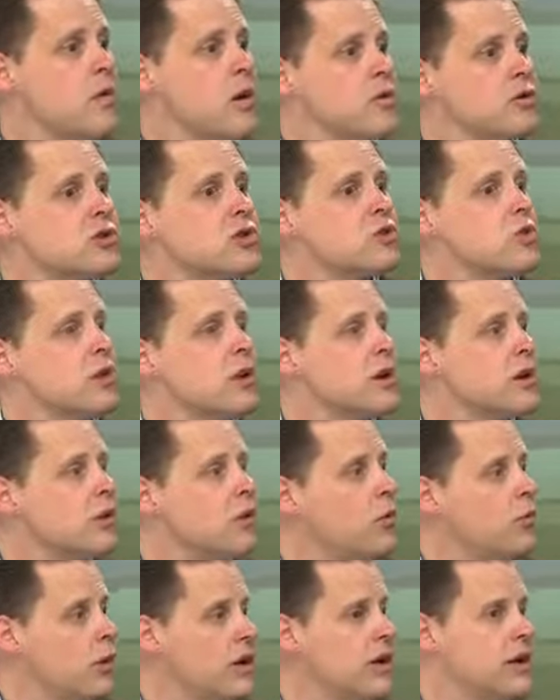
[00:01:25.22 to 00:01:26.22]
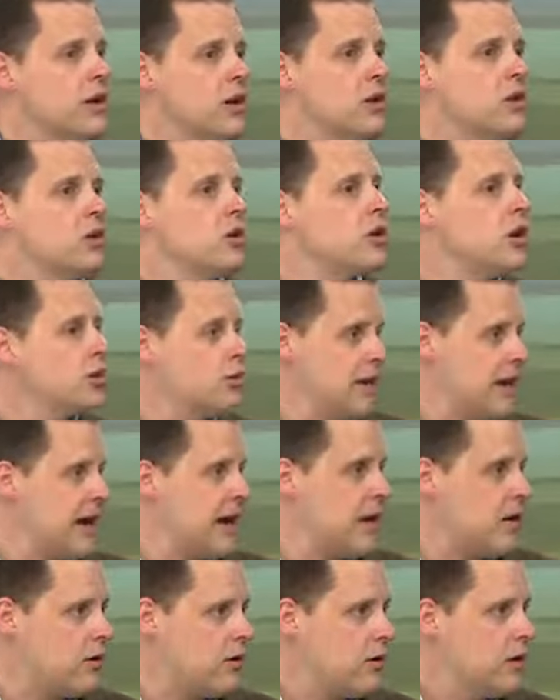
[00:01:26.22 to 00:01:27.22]
most critical week it could go
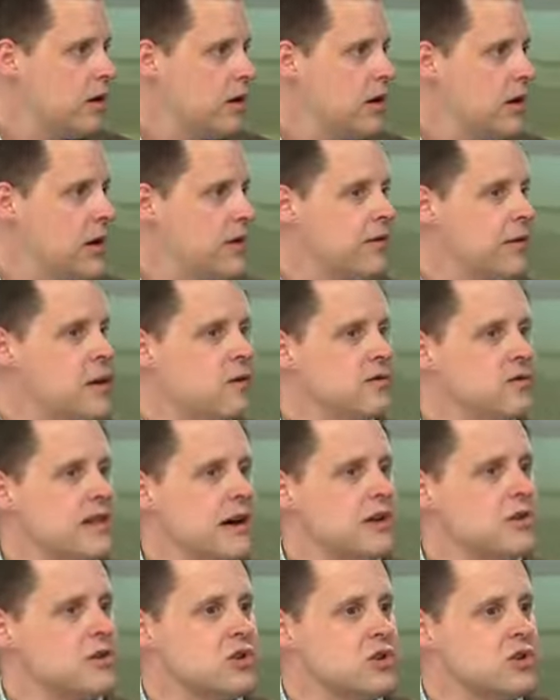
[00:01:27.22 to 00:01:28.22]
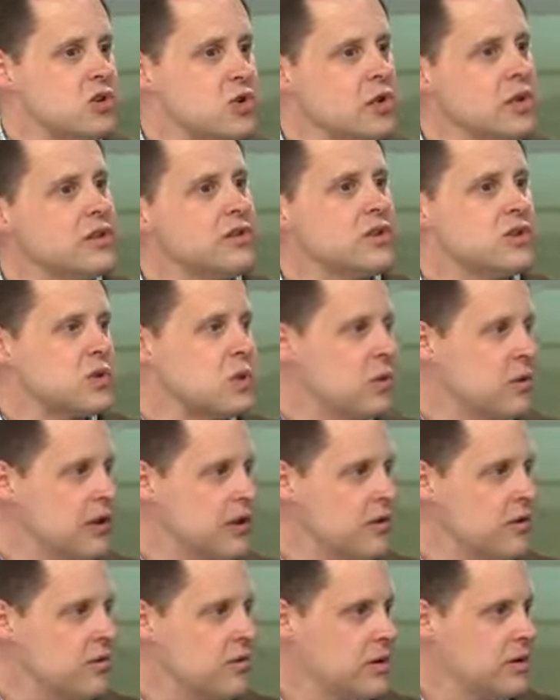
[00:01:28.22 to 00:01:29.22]
down. If it goes down during the school
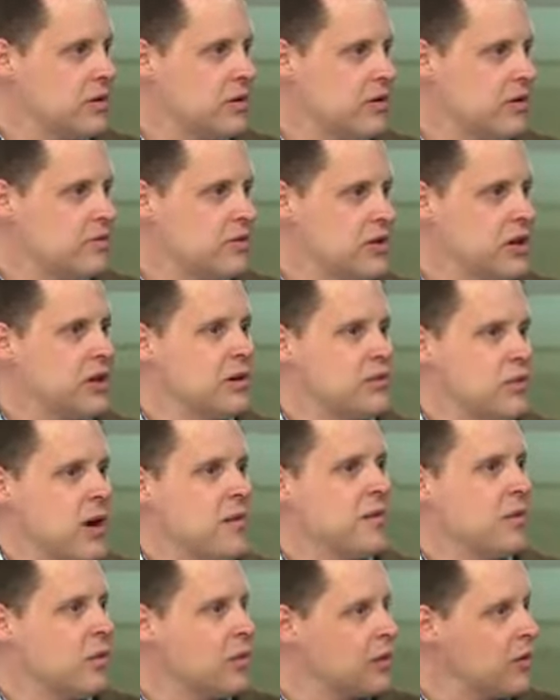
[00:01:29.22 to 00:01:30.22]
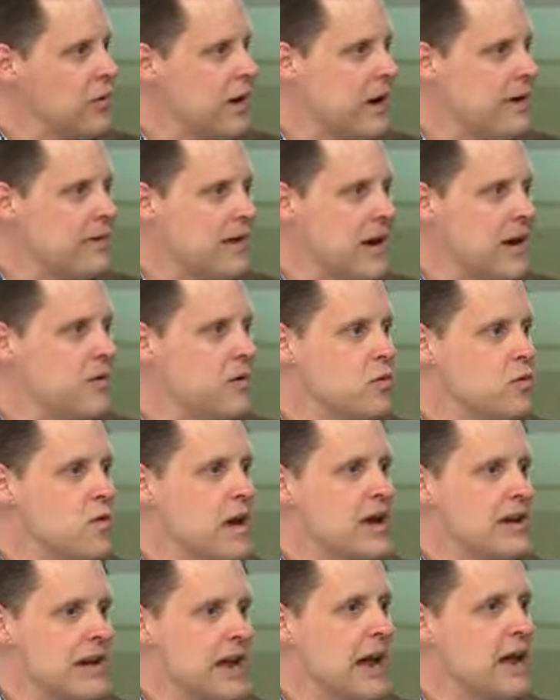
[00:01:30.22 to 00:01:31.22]
year, you know, she could probably work around that, but
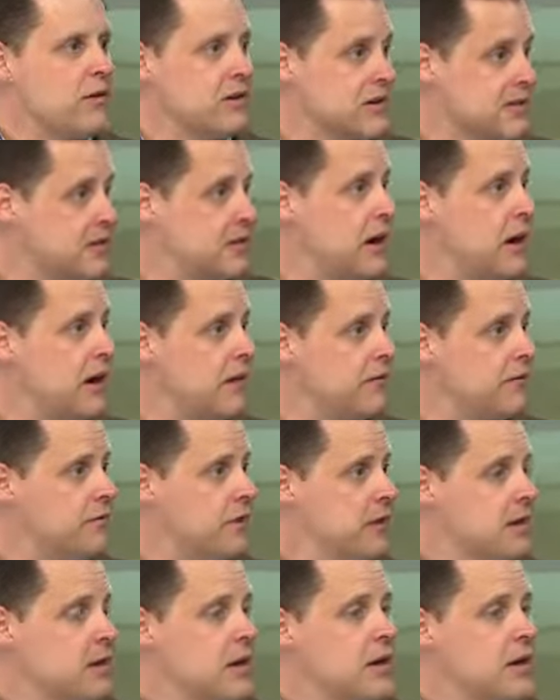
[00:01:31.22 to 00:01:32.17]
right now it's tough.